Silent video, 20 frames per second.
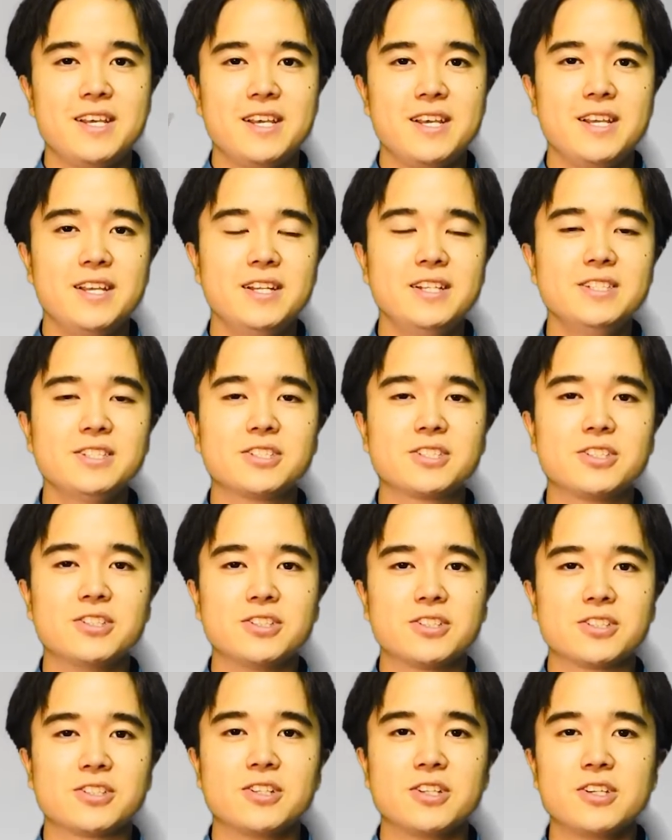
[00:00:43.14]
It is
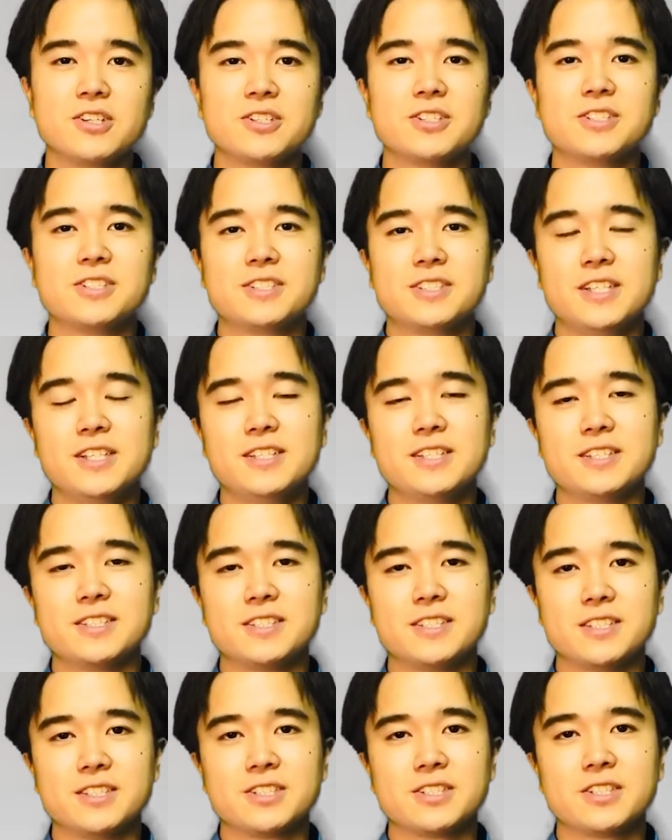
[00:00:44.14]
good to learn these
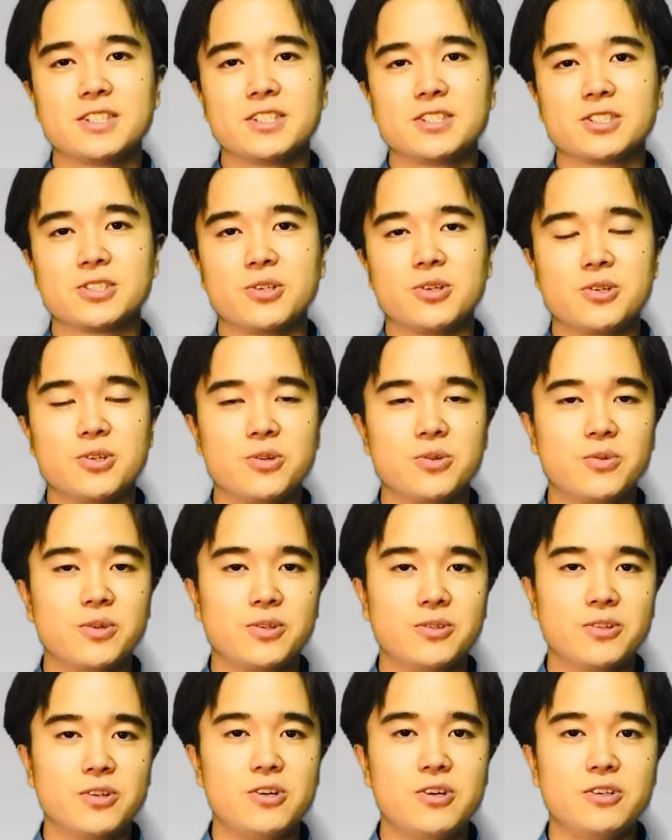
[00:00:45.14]
sentences so you
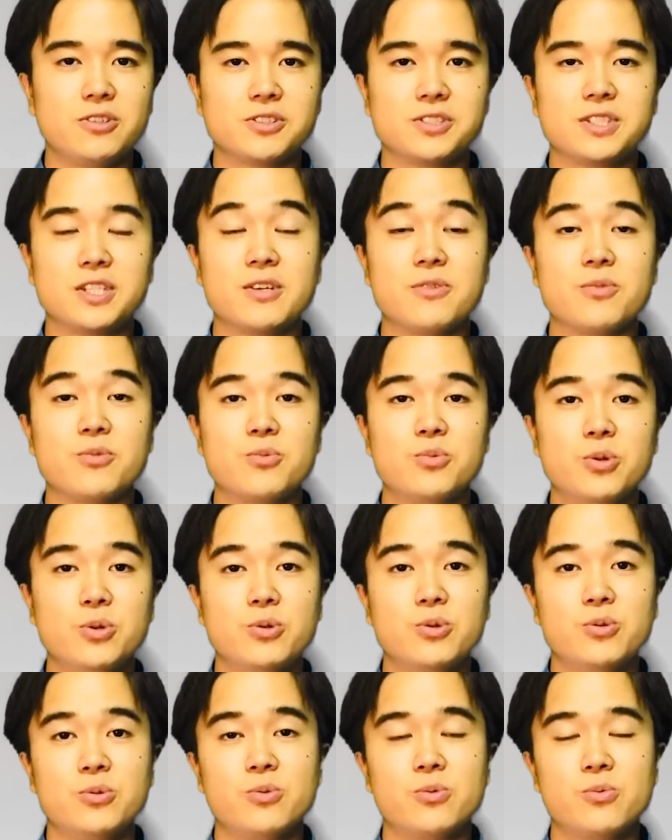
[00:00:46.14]
will not sound
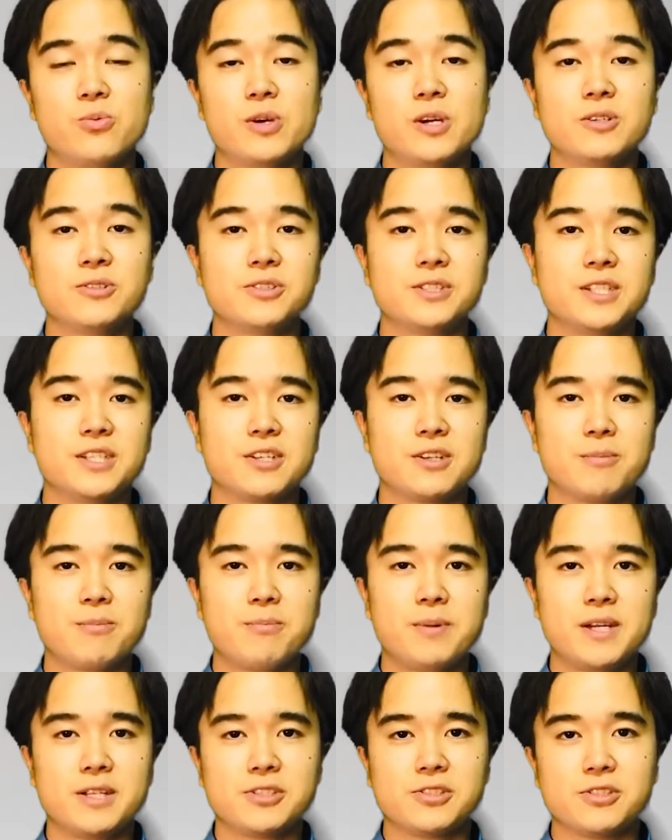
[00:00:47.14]
rude when you say
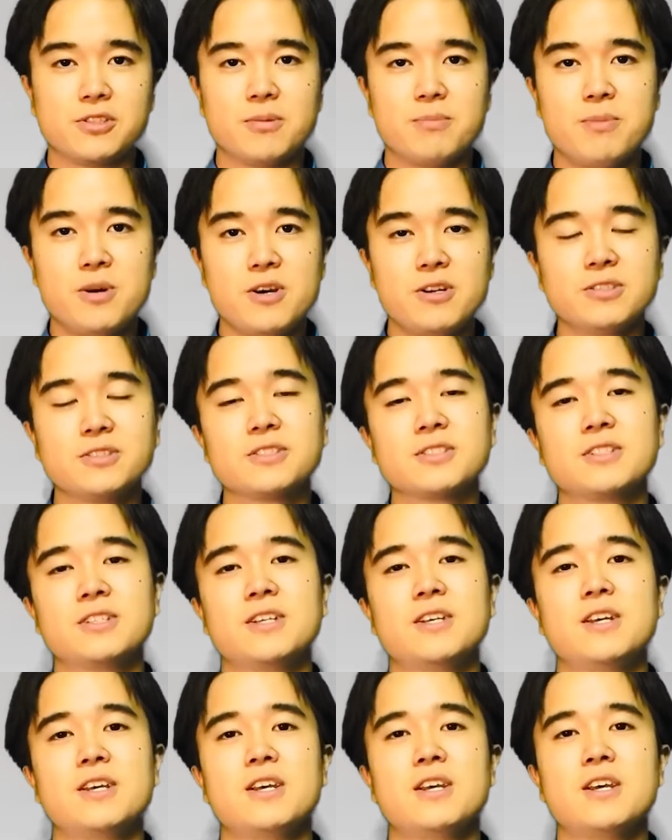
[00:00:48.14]
goodbye to your boss,
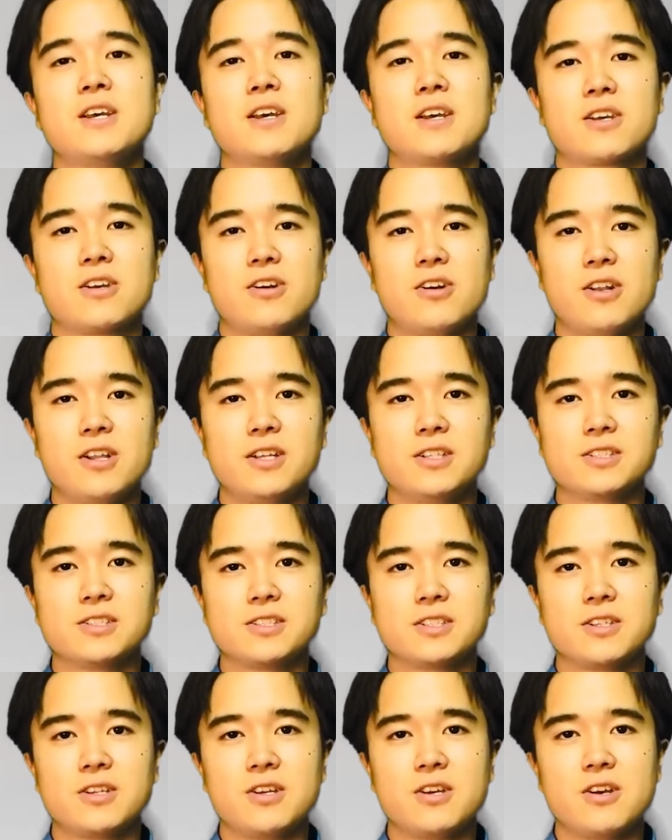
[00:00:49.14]

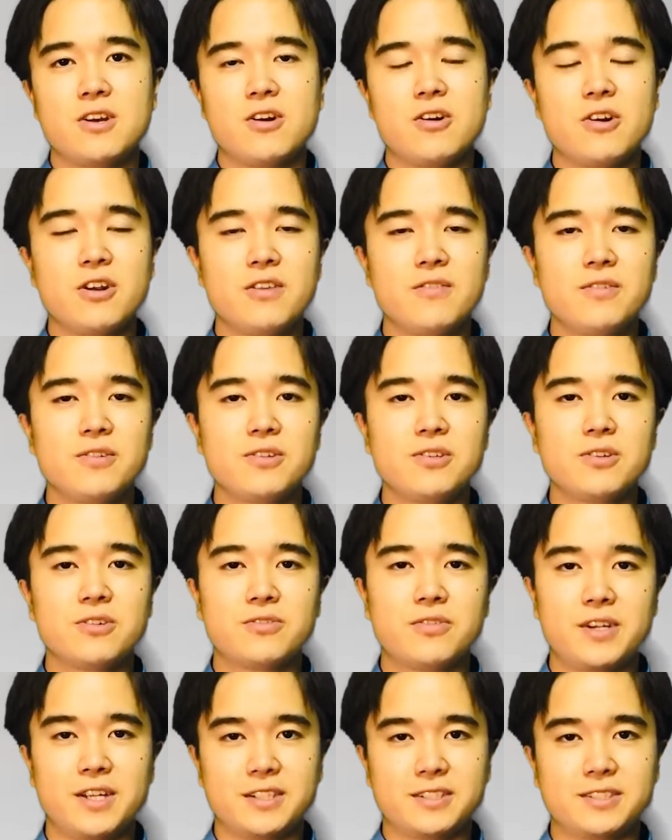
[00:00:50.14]
colleagues, or even your
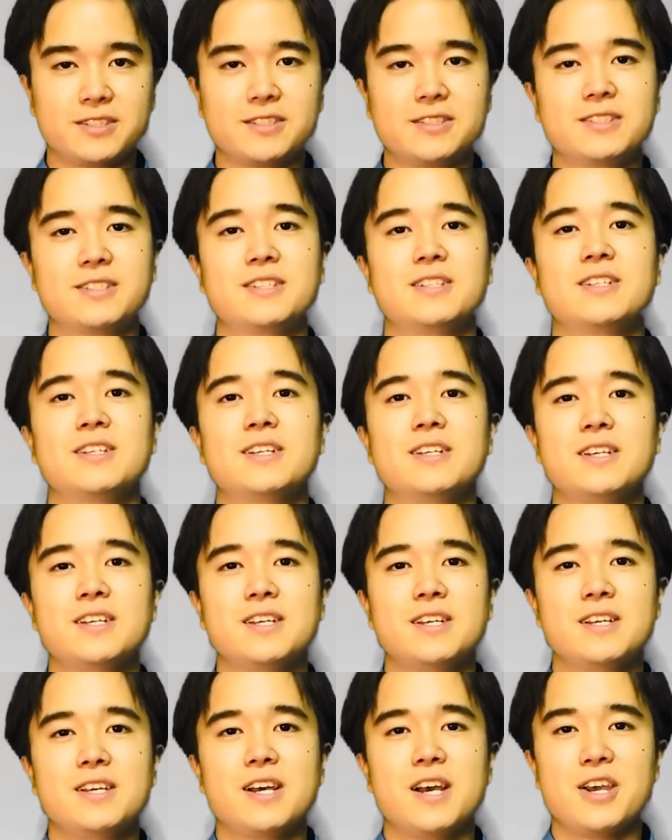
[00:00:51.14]
friends.
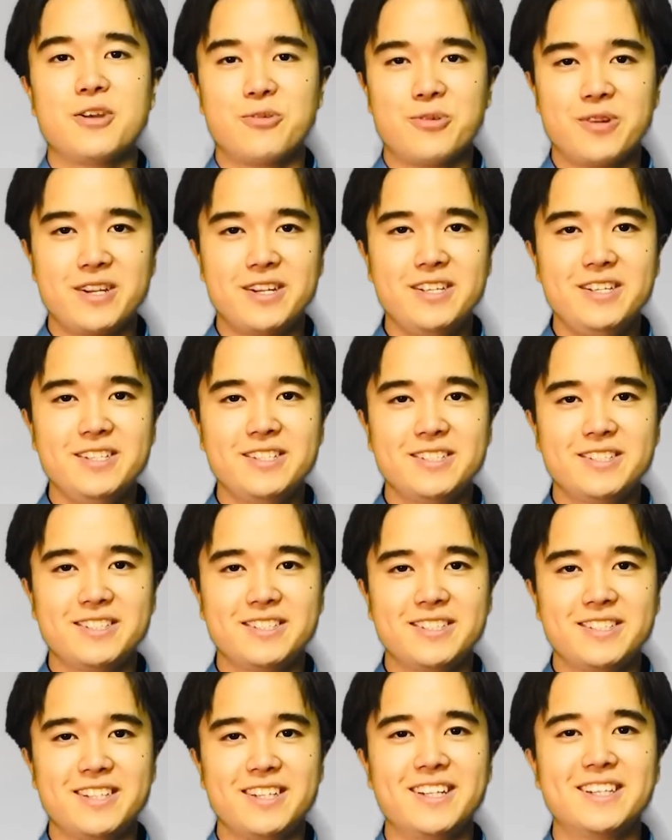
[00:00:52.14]
Are you ready?
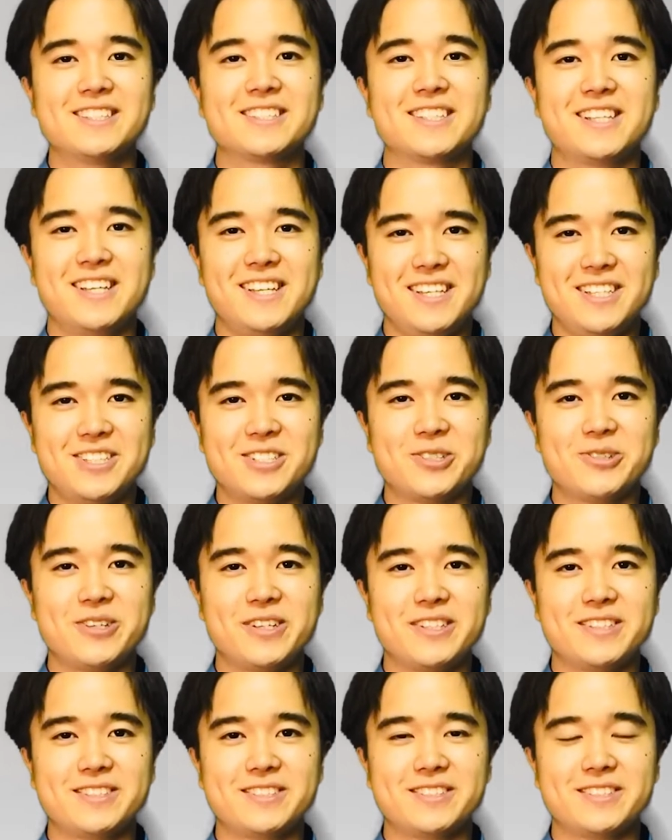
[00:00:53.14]
Let's get into
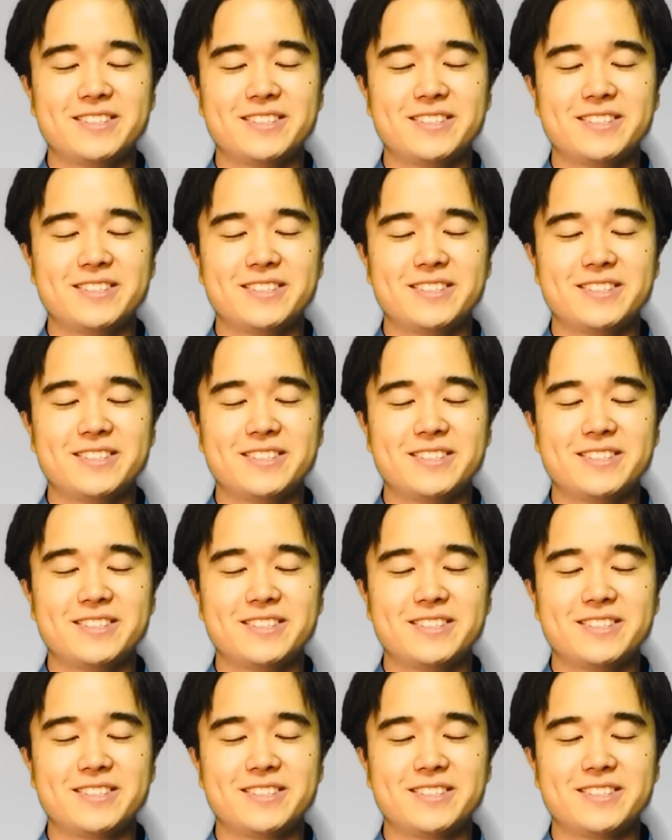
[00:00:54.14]
it.